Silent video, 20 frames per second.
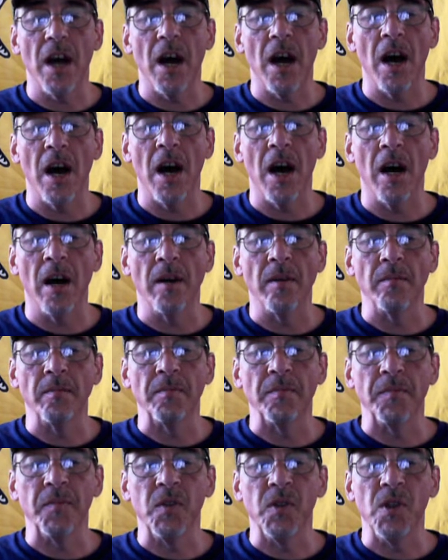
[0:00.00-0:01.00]

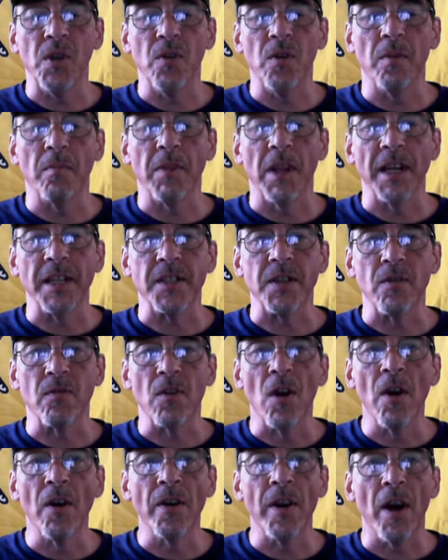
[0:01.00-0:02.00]
um, to a place in
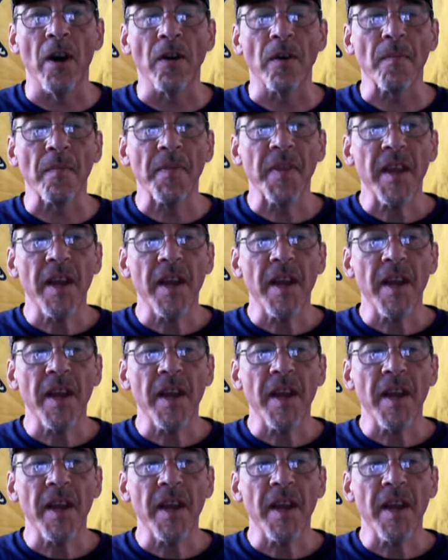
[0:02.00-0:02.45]
Roanoke.